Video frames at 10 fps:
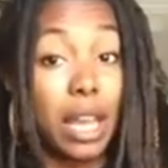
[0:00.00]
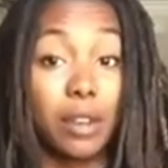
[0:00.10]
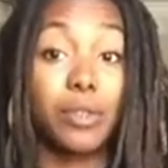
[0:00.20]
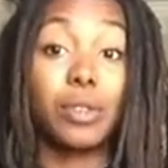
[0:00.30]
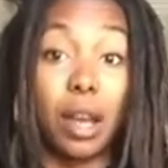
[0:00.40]

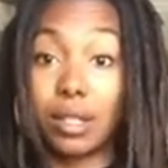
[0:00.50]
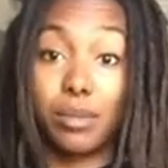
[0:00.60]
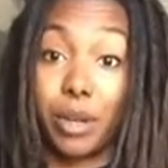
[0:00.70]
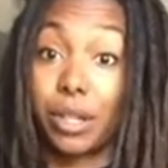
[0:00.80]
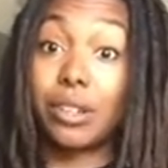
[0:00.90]
careful not to
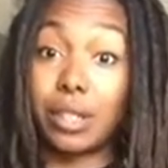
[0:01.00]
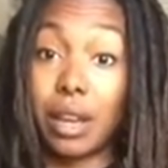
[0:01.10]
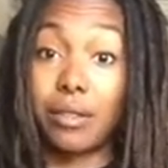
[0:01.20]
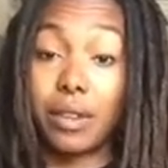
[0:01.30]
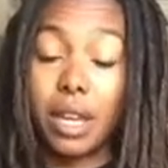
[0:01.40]
burn yourself.
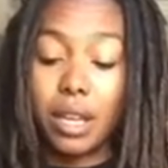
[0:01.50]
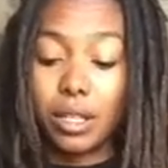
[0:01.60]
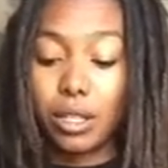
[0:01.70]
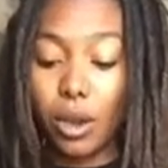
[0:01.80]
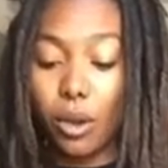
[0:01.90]

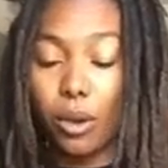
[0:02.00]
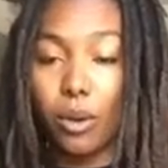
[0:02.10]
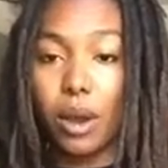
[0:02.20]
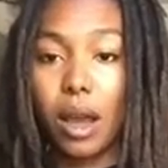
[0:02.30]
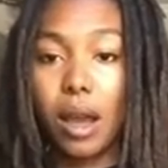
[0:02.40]
So